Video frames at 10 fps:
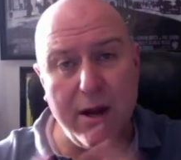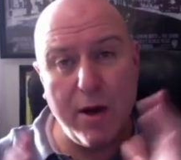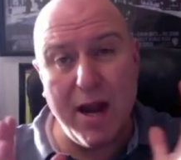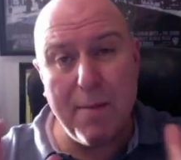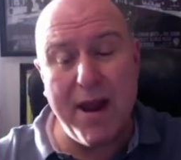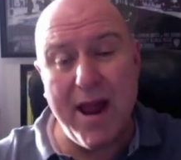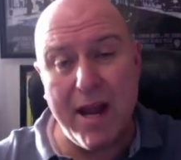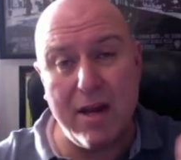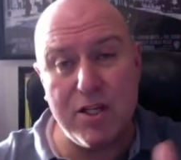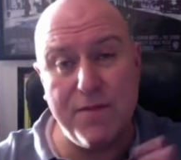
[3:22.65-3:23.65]
Now,
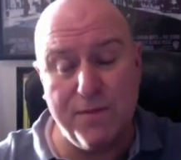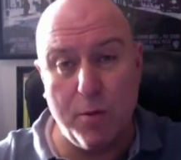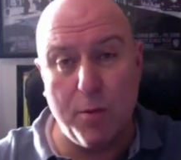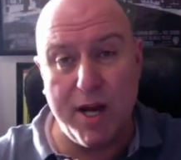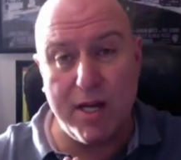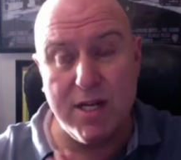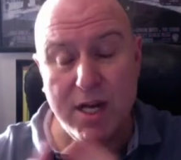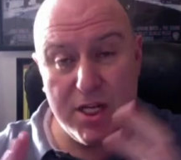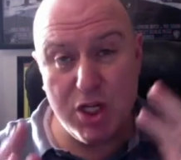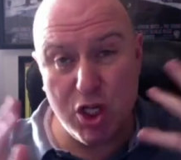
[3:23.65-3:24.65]
Clubland, I actually follow them on X,
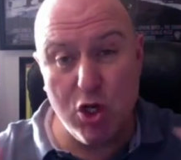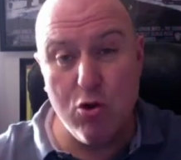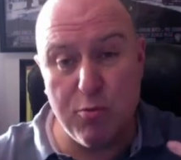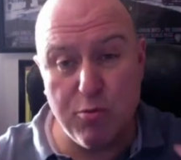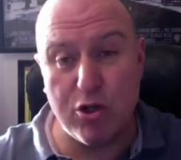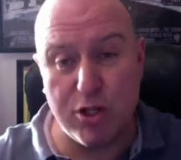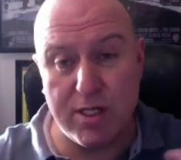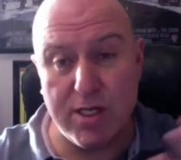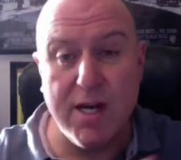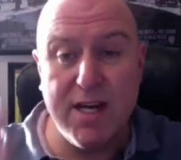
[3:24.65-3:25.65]
is a huge project.